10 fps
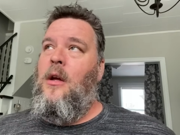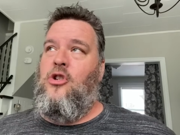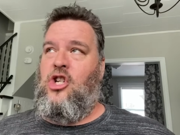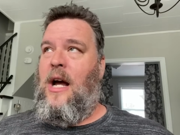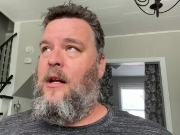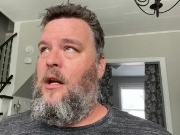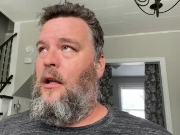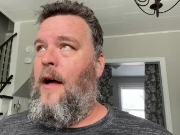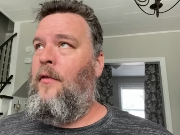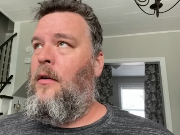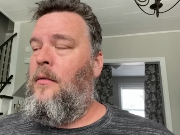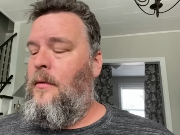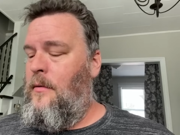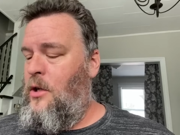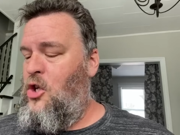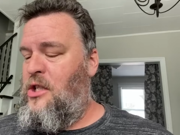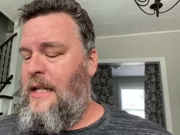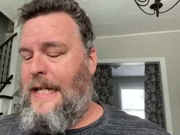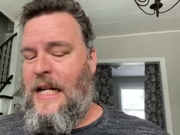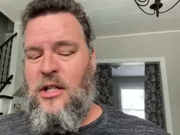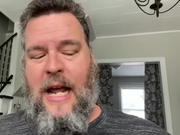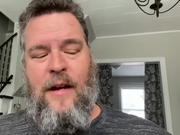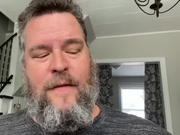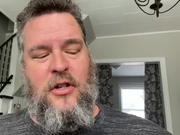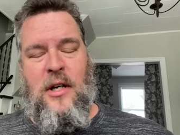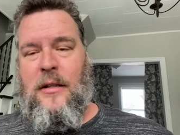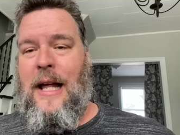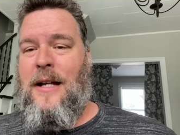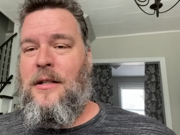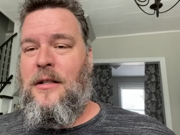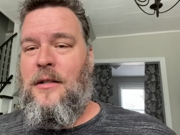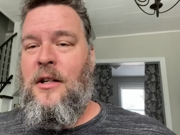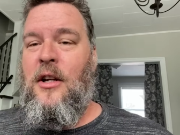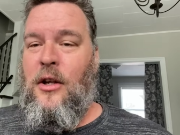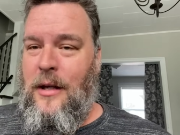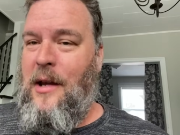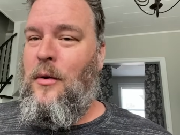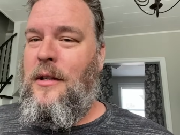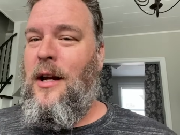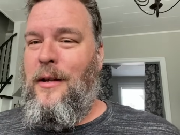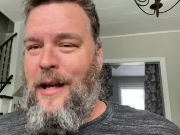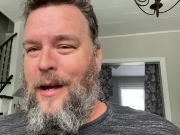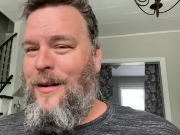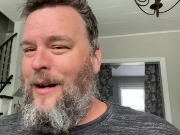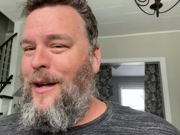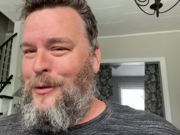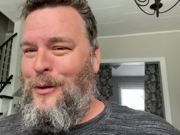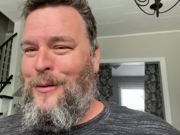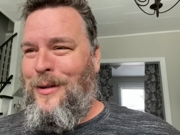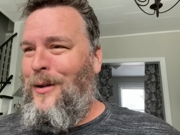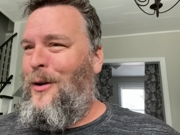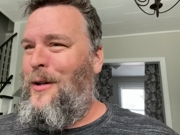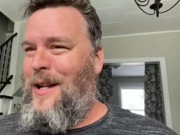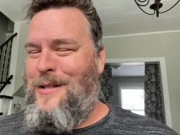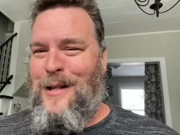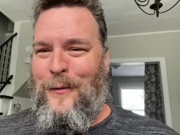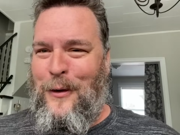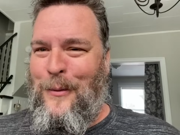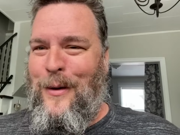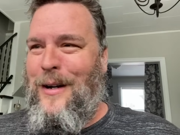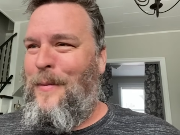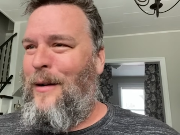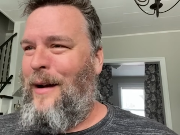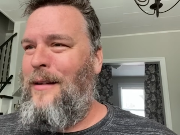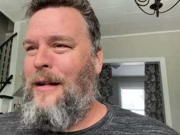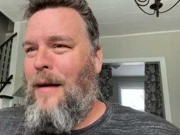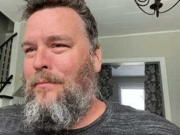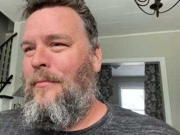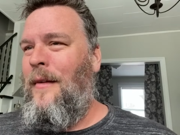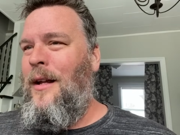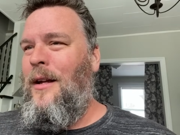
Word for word: John Lovell used to teach night vision classes. He would tell you how to not do all this stuff you're worried about, right? Yep.